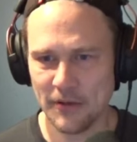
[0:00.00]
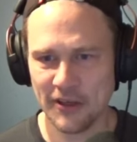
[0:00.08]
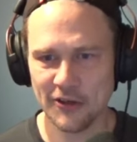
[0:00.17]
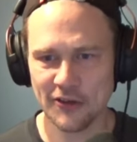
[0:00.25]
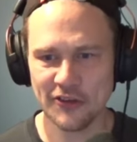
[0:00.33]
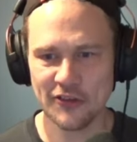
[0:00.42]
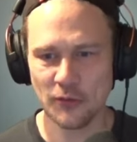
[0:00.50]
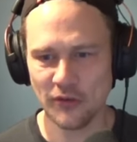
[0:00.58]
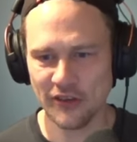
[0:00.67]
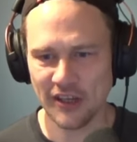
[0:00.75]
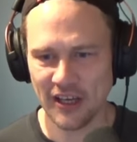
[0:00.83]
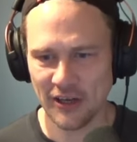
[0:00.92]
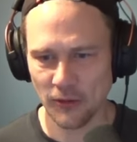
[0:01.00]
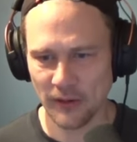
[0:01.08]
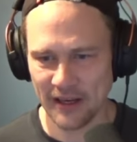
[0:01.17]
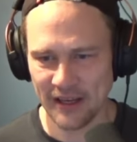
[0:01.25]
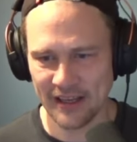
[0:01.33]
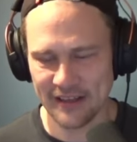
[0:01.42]
because Susan
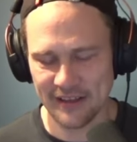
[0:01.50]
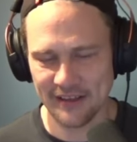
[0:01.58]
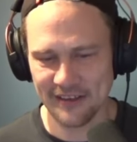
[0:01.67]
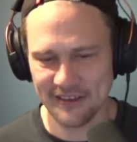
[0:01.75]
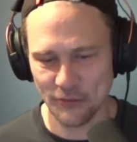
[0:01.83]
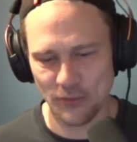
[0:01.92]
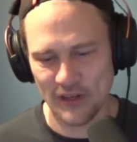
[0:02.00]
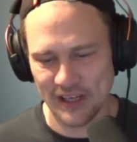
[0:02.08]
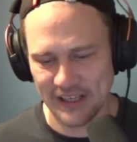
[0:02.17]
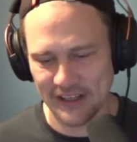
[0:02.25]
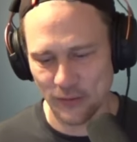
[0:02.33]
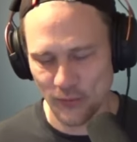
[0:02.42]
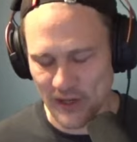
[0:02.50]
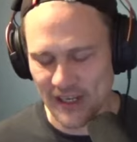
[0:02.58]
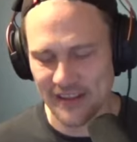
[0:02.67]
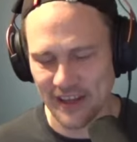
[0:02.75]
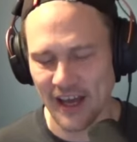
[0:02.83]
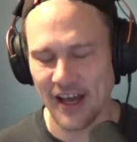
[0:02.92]
Calloway, and this is really, really
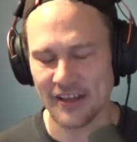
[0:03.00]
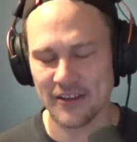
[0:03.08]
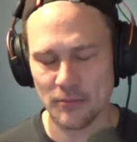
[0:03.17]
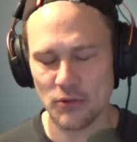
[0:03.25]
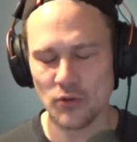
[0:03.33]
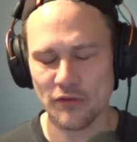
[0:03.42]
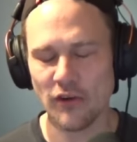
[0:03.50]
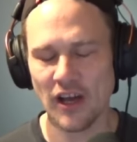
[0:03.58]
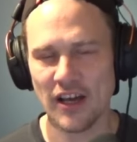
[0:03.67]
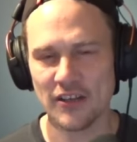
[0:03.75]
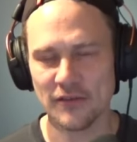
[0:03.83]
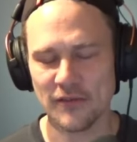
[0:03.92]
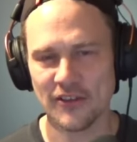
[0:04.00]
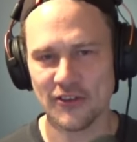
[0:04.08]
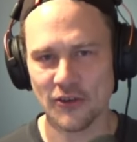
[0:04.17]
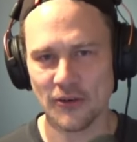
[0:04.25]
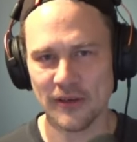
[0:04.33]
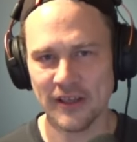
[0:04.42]
the heart, the beautiful heart of the
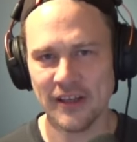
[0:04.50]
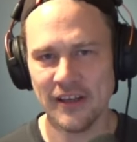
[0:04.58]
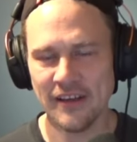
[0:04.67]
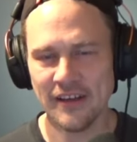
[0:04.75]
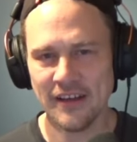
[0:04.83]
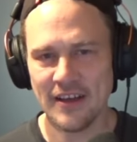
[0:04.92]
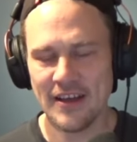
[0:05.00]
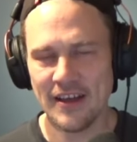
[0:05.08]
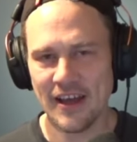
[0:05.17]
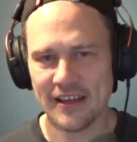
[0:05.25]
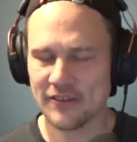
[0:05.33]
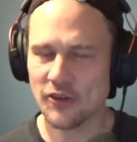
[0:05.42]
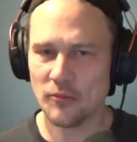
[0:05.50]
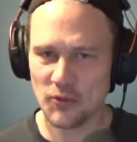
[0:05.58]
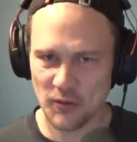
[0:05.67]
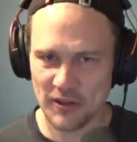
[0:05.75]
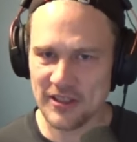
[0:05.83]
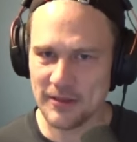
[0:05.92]
story, has a
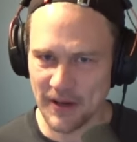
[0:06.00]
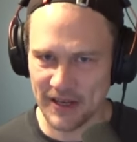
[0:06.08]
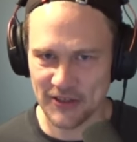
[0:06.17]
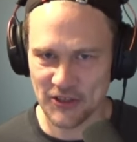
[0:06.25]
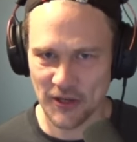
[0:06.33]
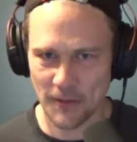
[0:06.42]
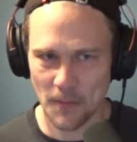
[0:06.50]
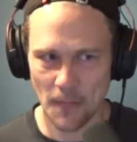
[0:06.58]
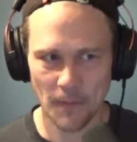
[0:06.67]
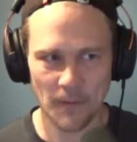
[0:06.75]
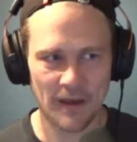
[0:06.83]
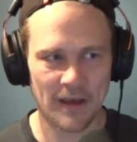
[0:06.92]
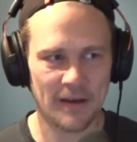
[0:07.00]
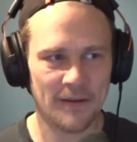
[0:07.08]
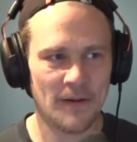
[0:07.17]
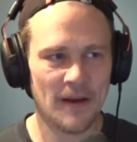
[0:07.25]
community manager, okay?